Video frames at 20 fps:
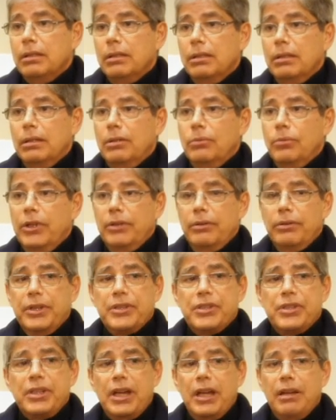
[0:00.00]
uh, whether
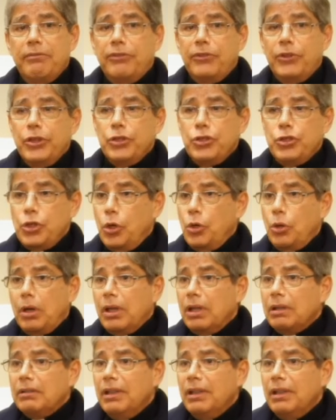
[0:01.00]
it's time for a joke.